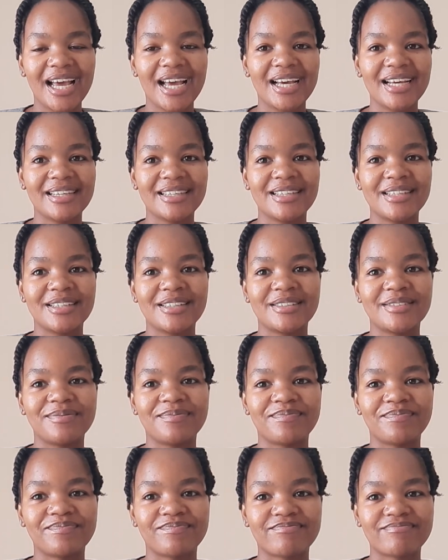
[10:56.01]

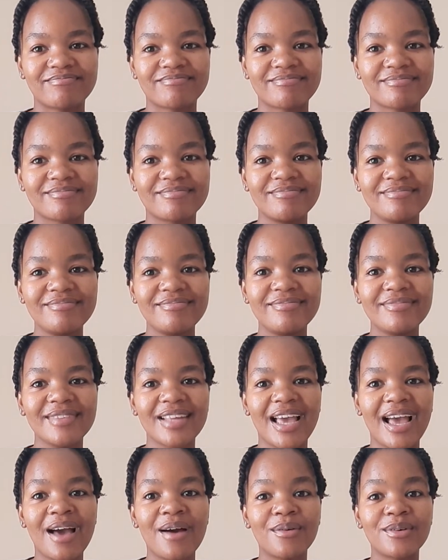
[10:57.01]

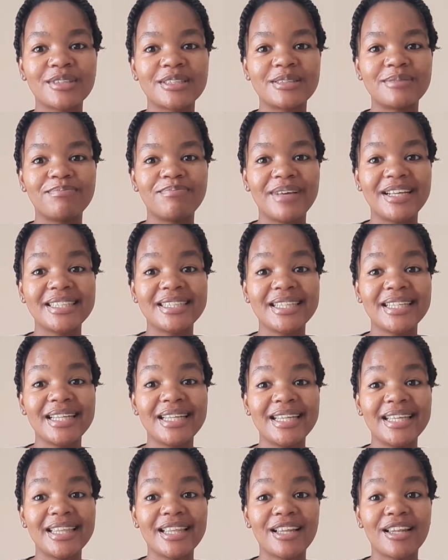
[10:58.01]
I was
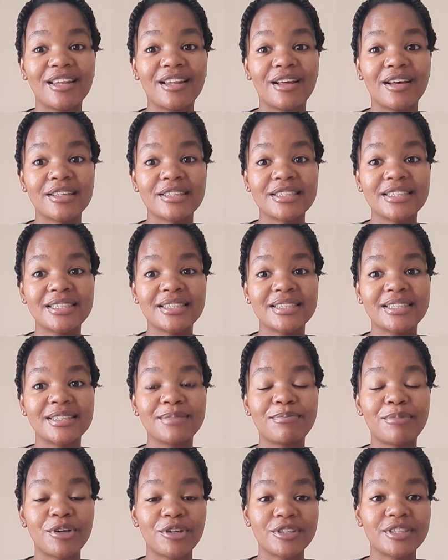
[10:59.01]
basically the
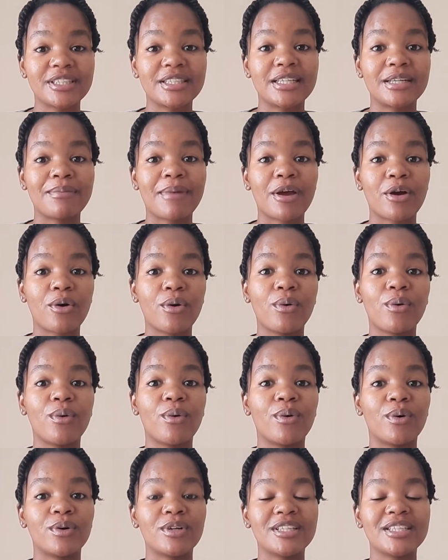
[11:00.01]
last person in my
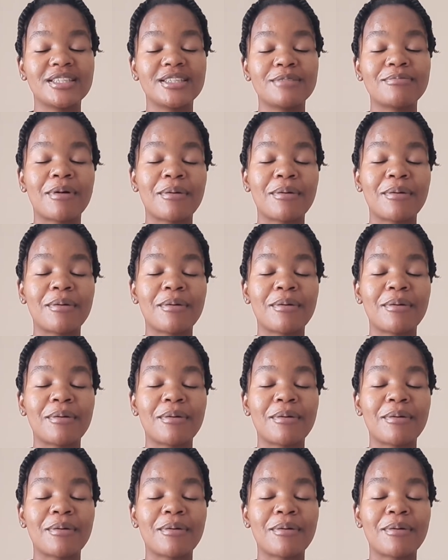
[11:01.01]
cohort, my